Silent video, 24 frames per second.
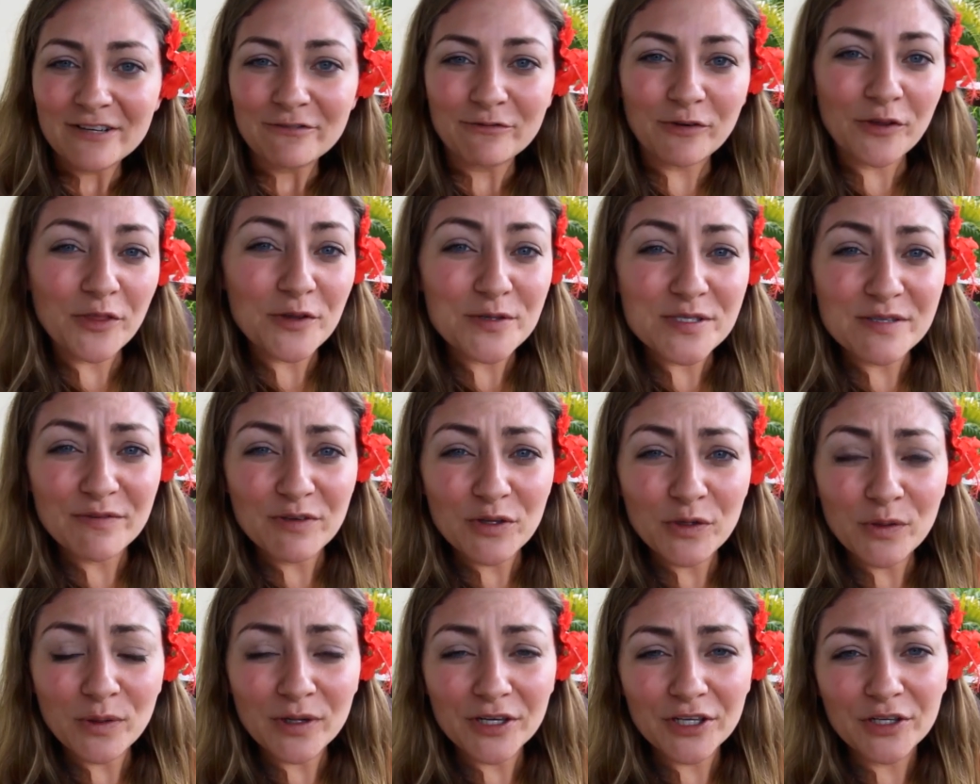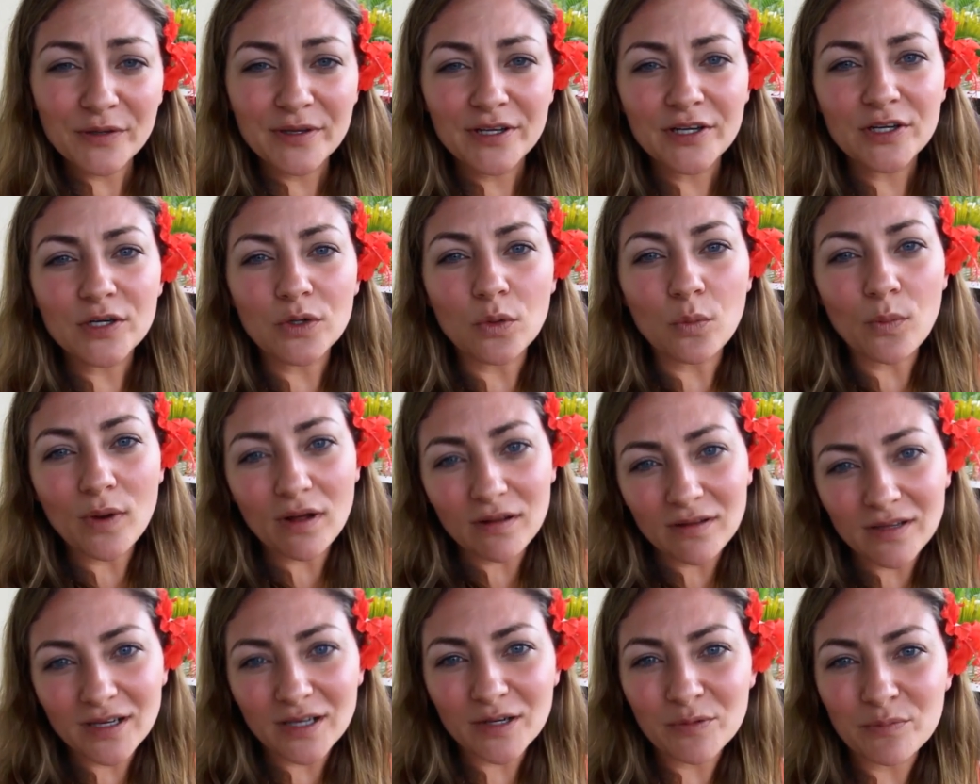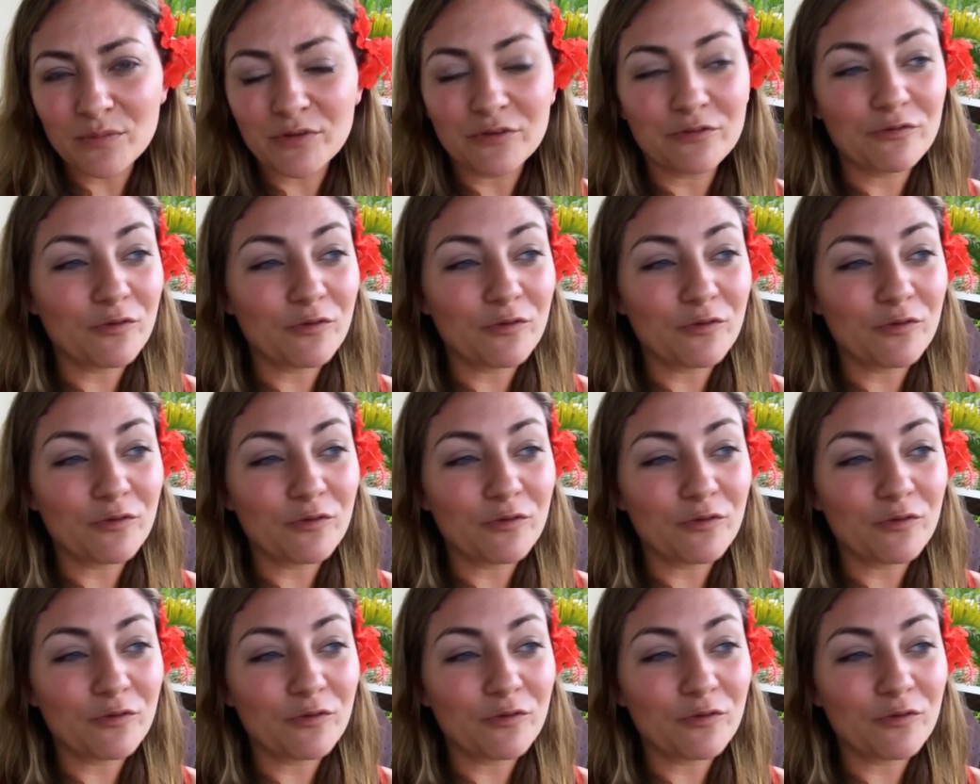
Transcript: For those of you who are new here, welcome.